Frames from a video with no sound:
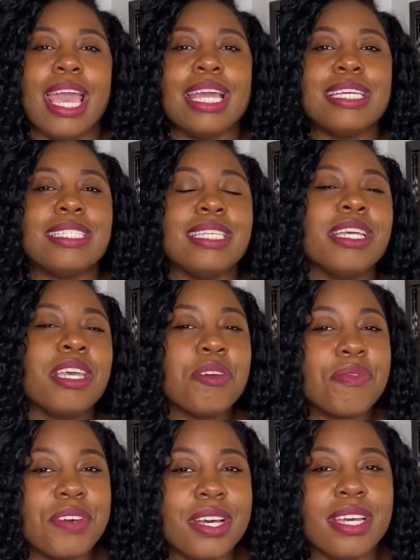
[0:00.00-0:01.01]
A
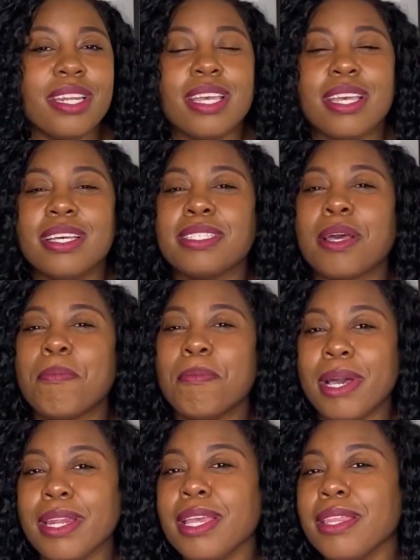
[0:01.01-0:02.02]
sinking fund is
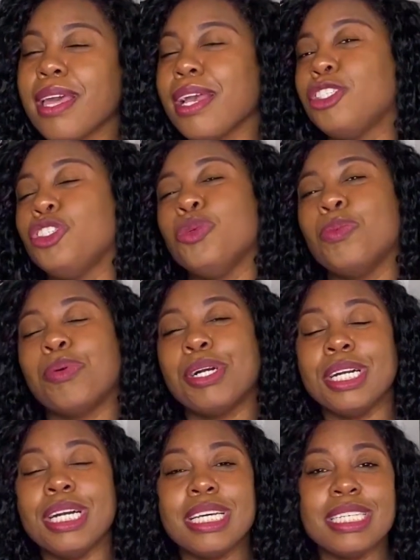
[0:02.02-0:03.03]
money that you
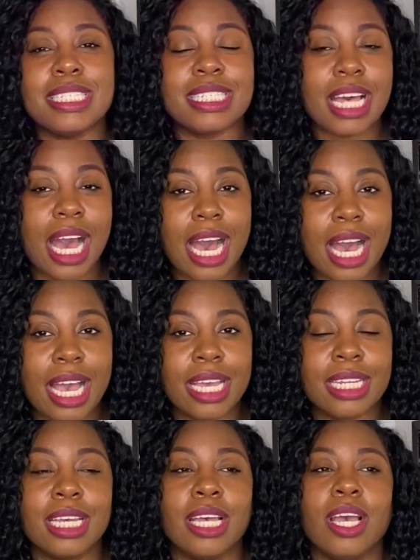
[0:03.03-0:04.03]
put
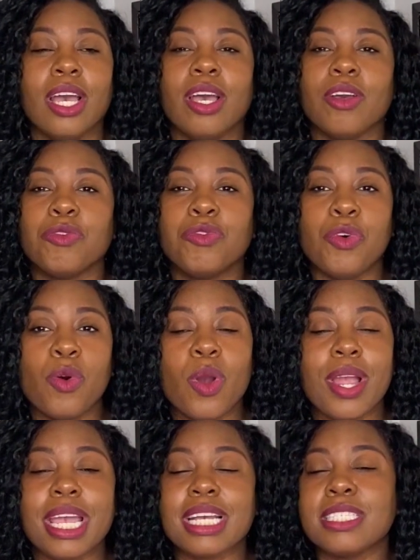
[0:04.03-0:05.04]
aside
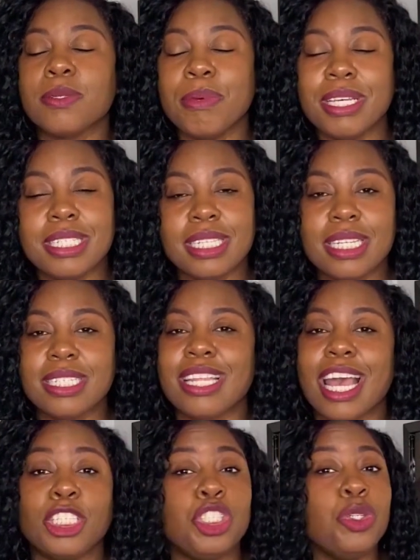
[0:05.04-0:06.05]
for expenses
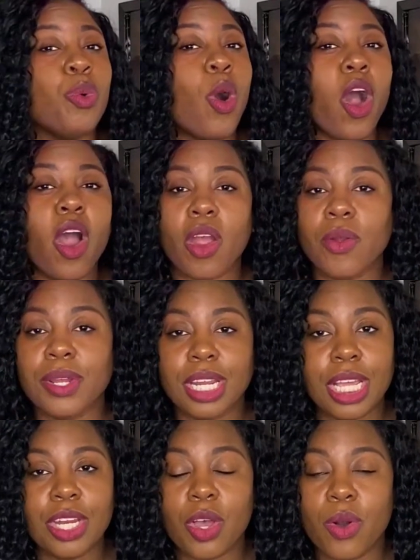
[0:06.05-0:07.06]
that you
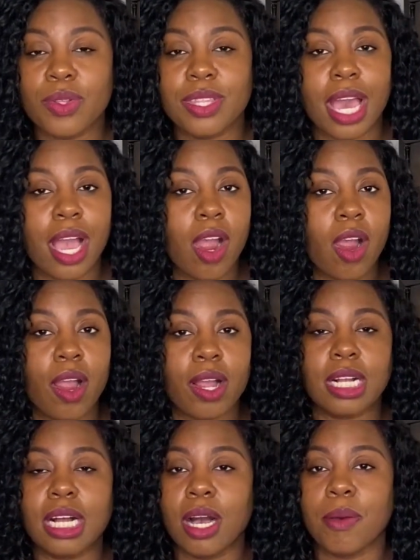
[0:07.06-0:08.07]
already know that are
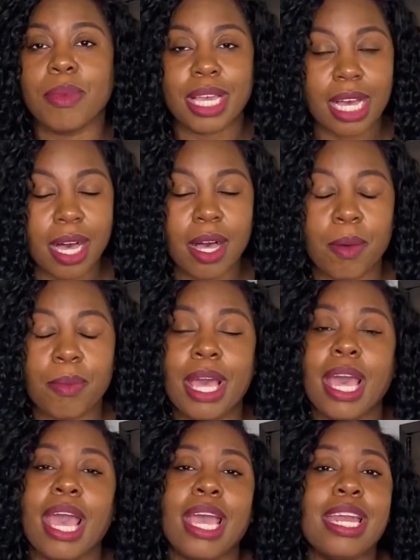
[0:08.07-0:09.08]
coming up.
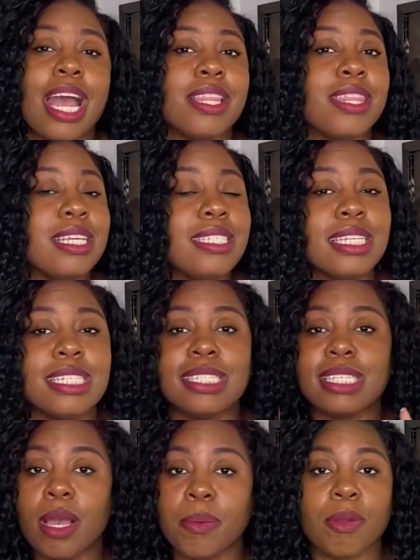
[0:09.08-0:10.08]
Now, this is
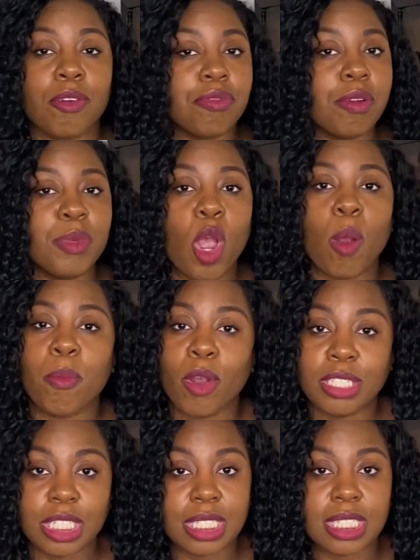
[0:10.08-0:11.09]
separate from your
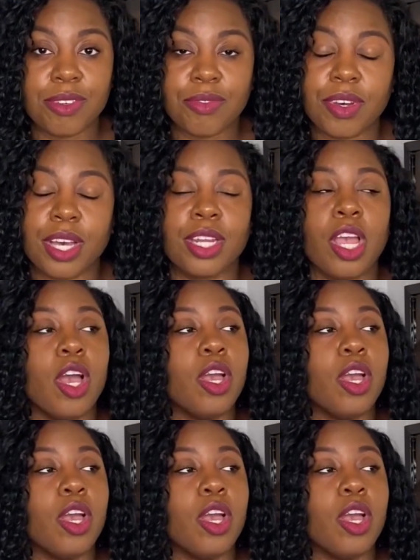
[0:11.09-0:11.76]
emergency fund.